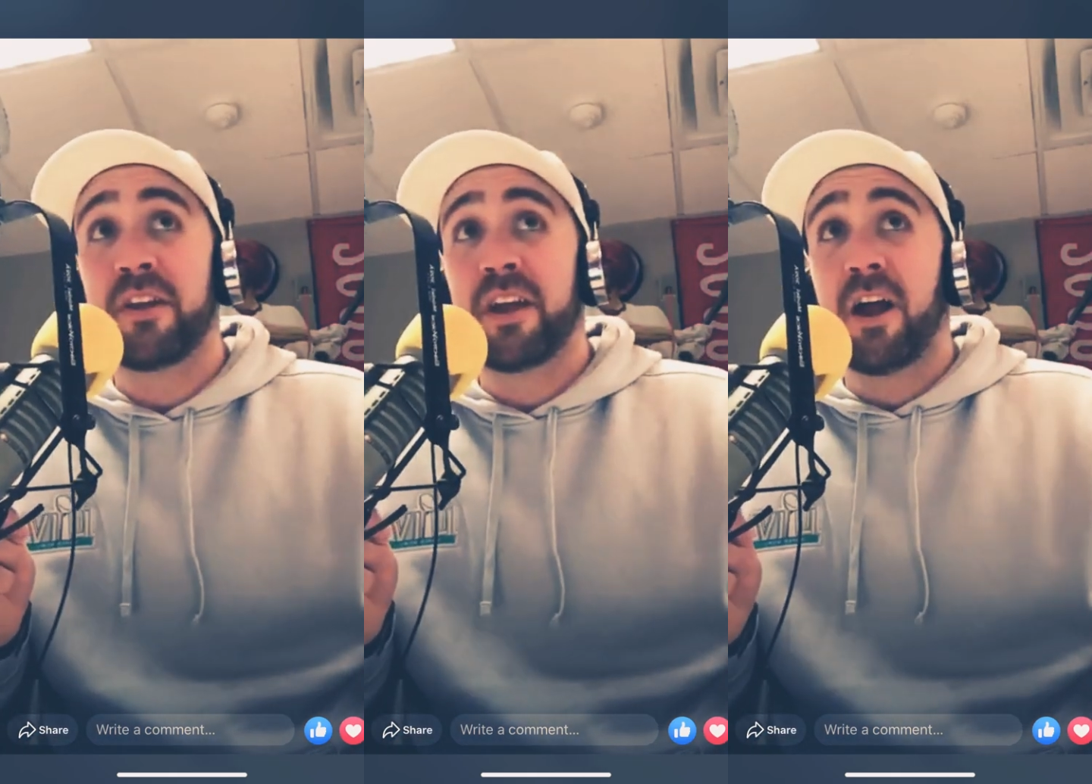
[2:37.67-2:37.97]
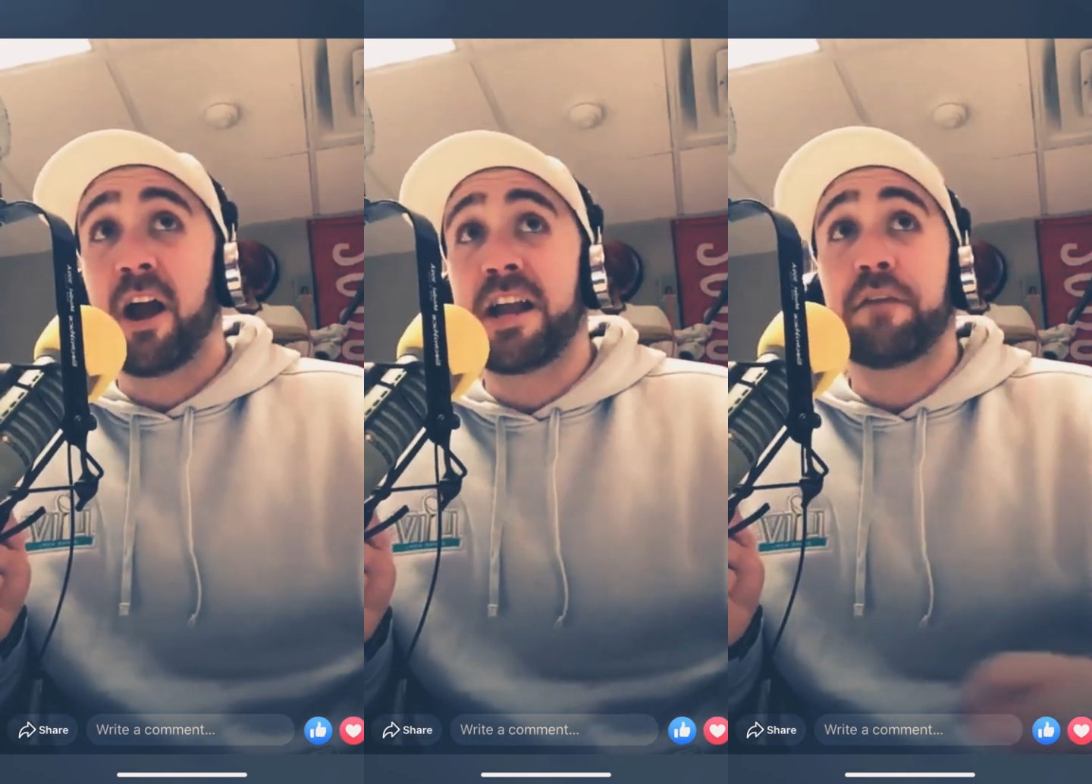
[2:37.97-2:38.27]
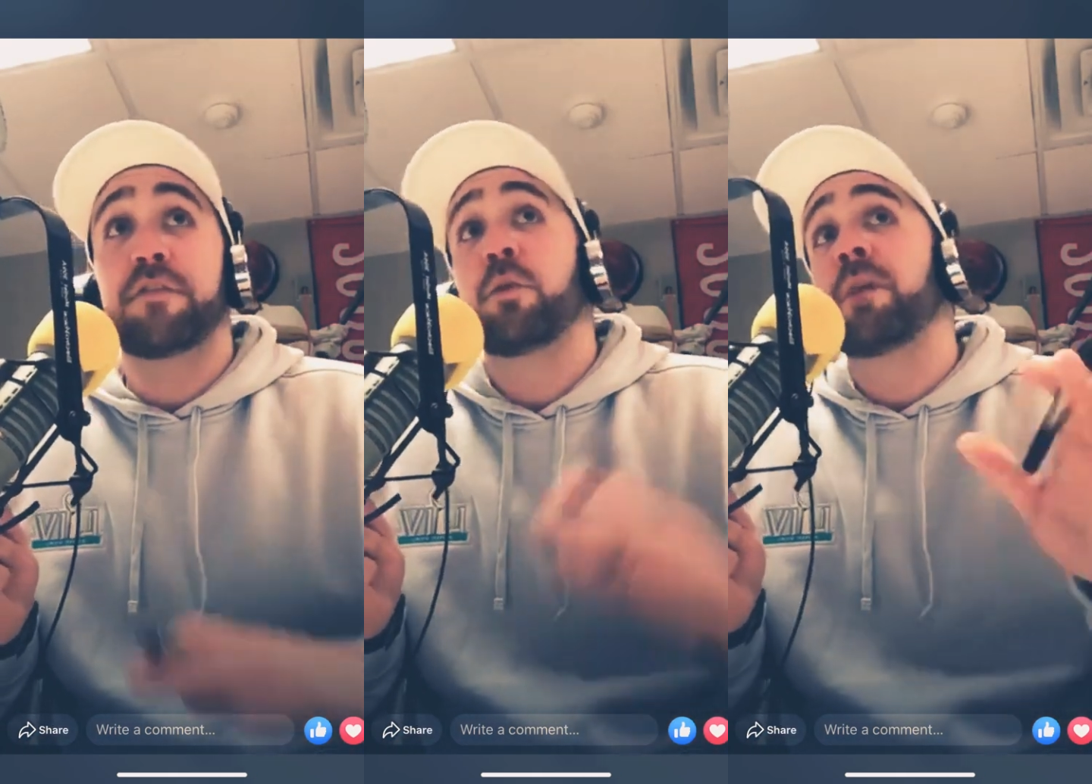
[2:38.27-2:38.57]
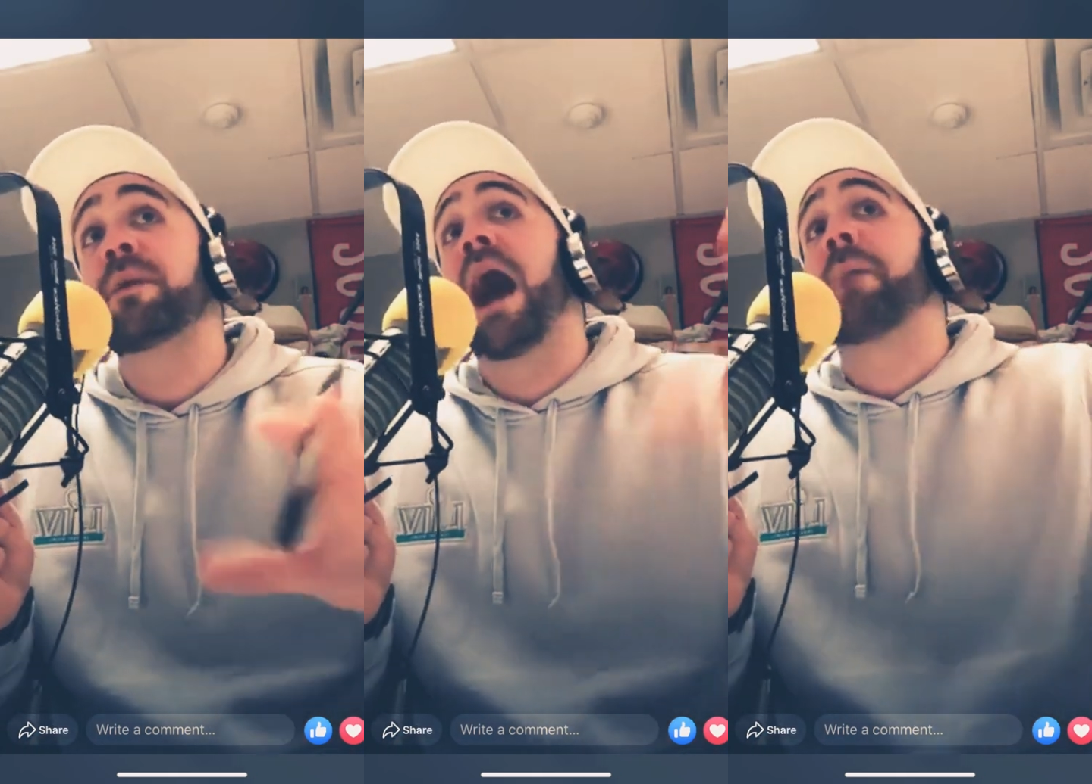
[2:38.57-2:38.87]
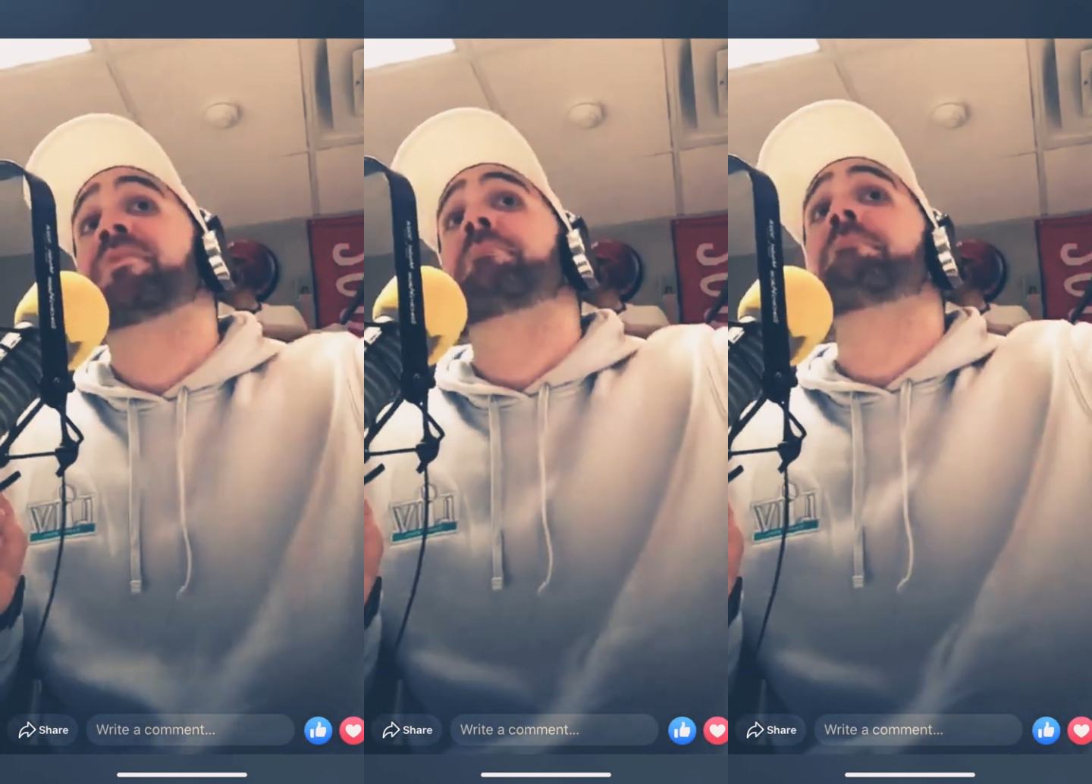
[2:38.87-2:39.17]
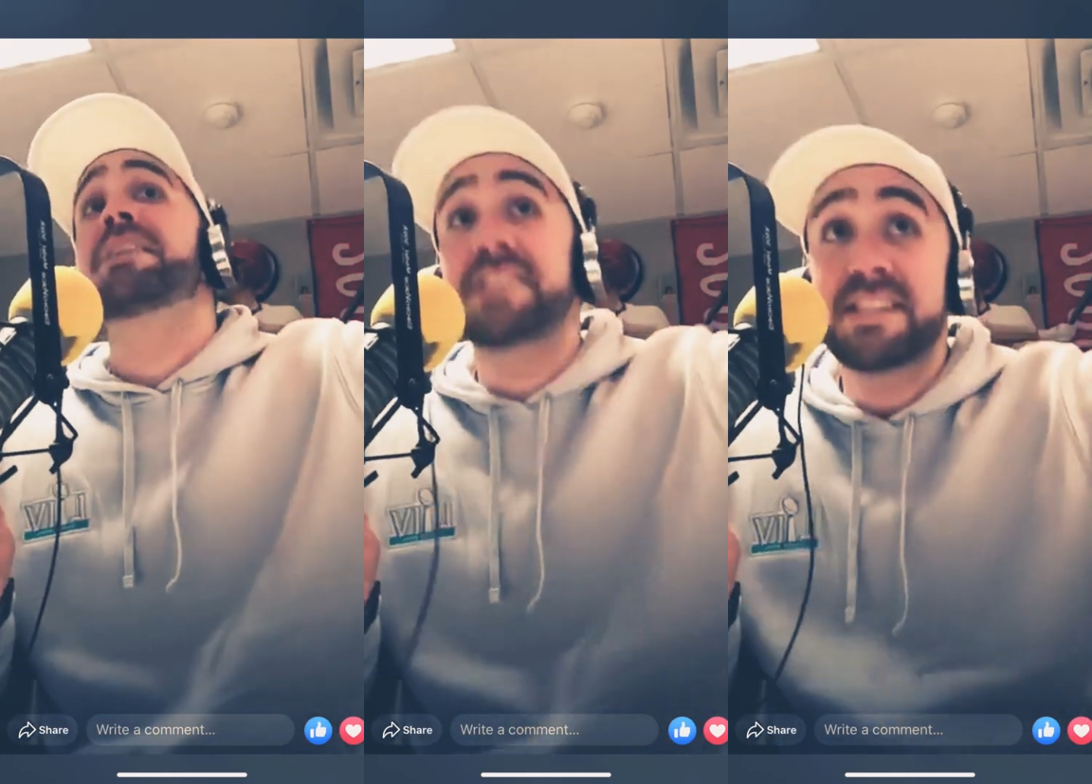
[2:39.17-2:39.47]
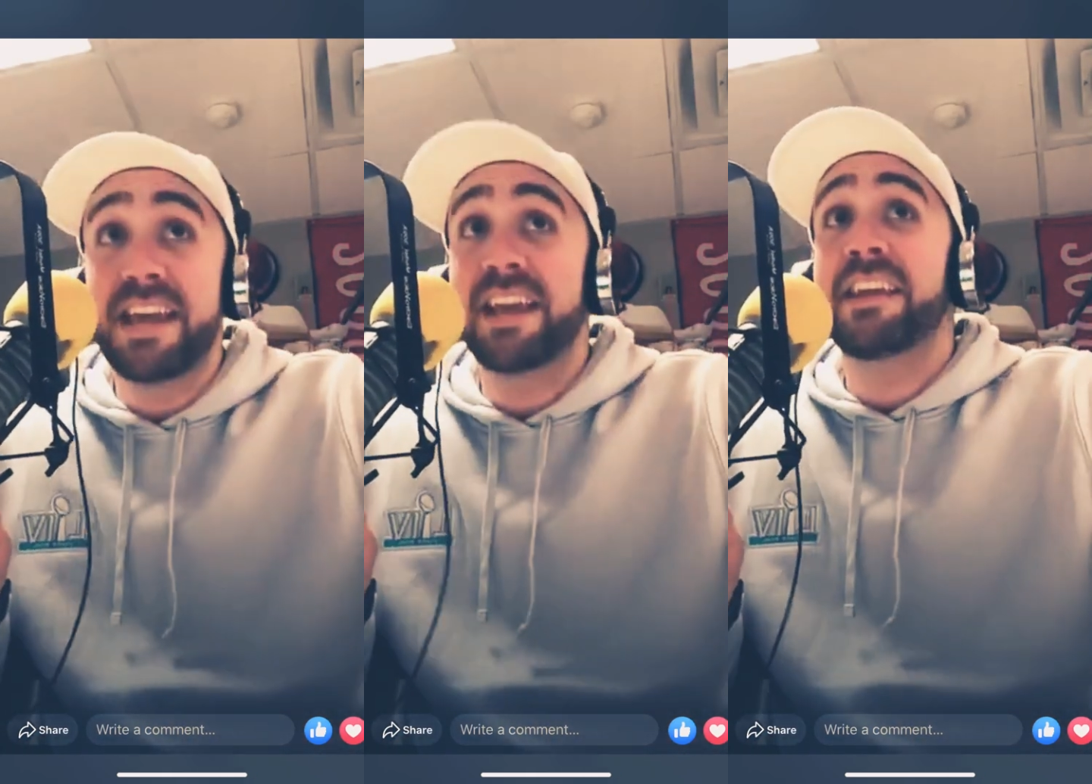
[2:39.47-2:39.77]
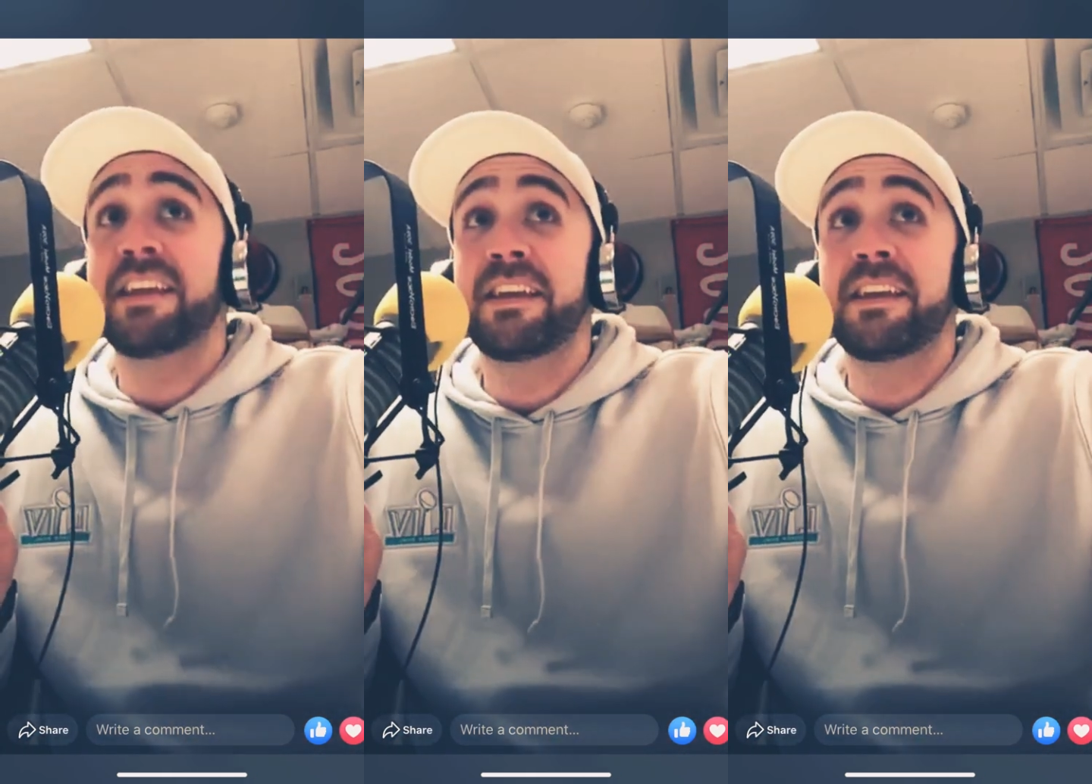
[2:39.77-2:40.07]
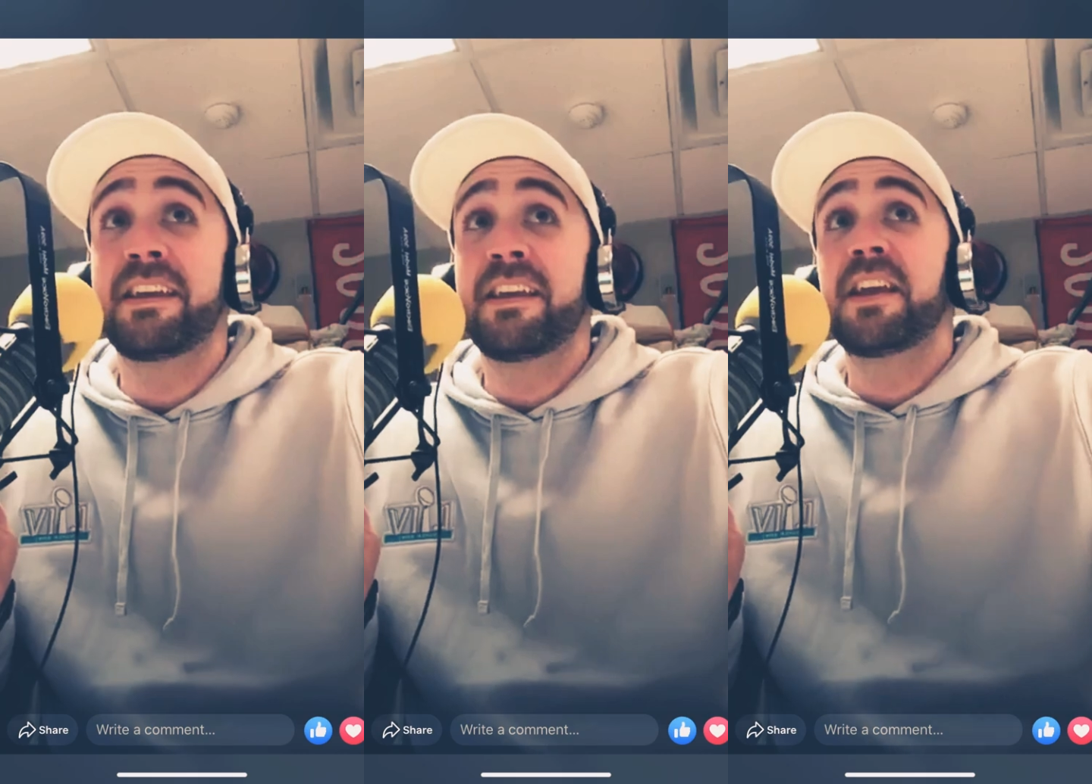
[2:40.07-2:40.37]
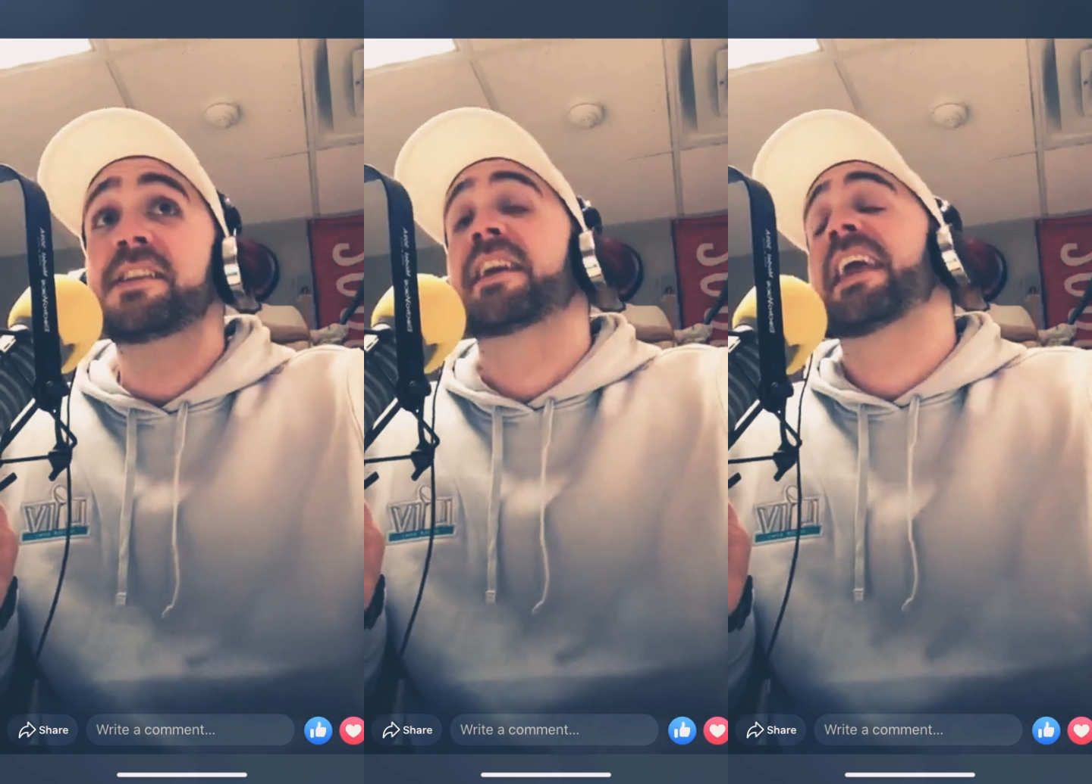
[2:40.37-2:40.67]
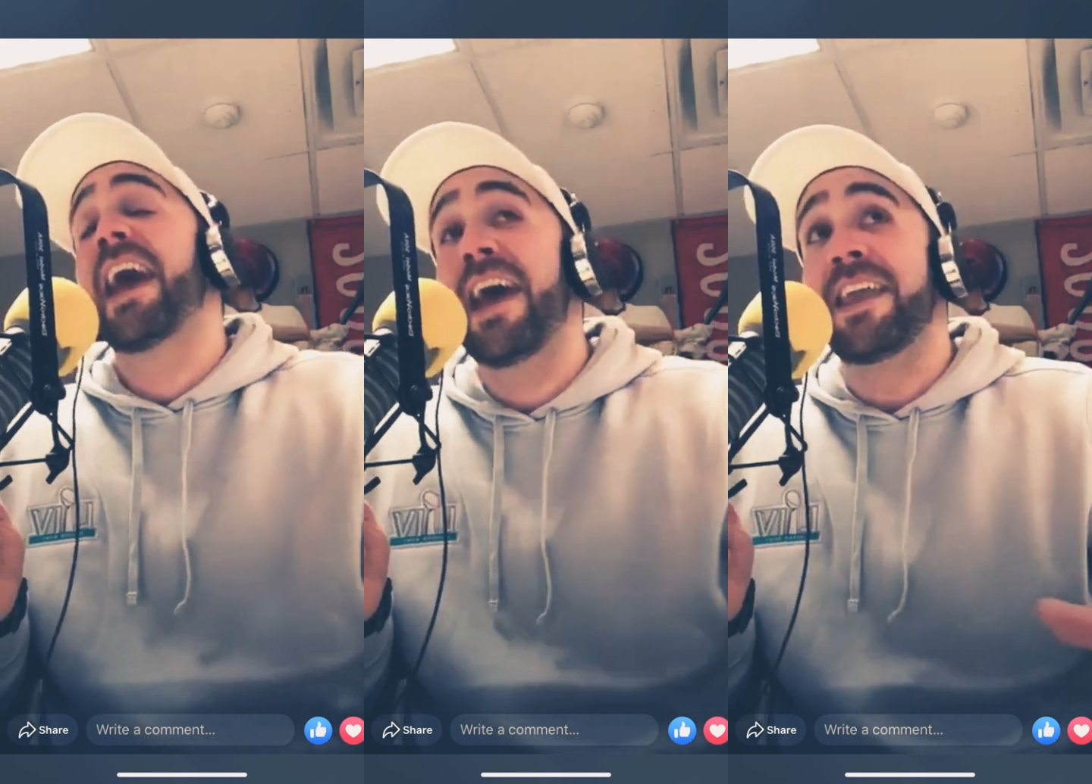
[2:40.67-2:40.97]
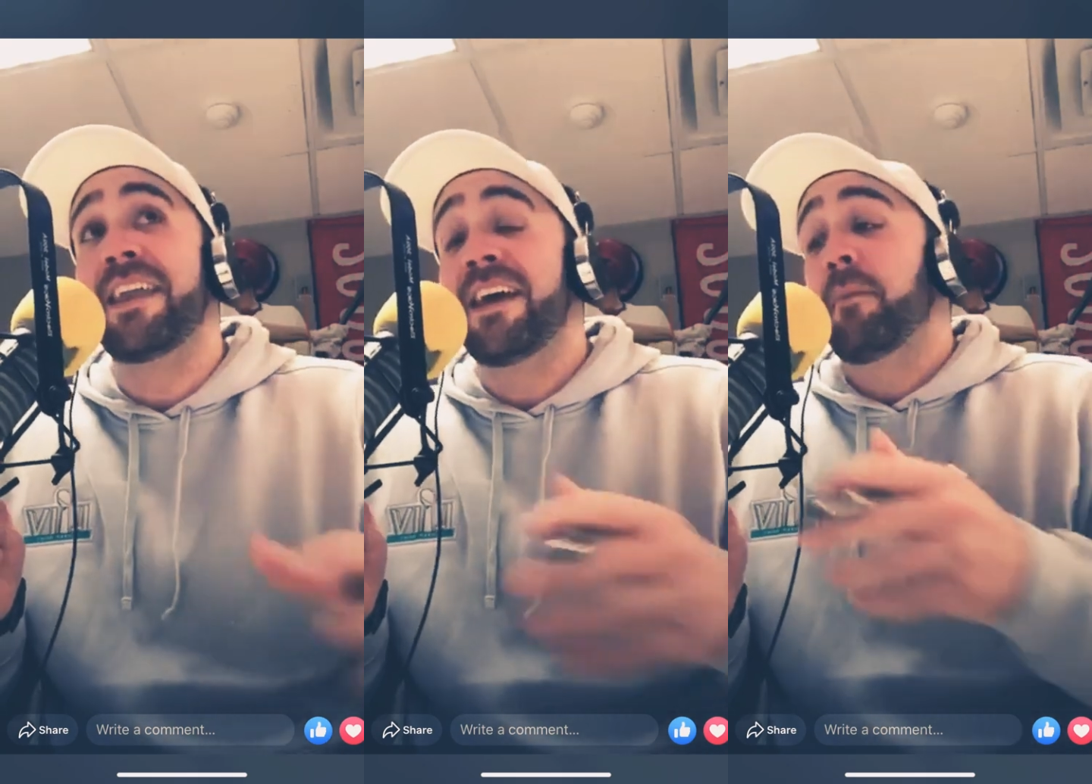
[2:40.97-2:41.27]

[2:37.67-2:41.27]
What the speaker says: All right. If you want to be optimistic, you can.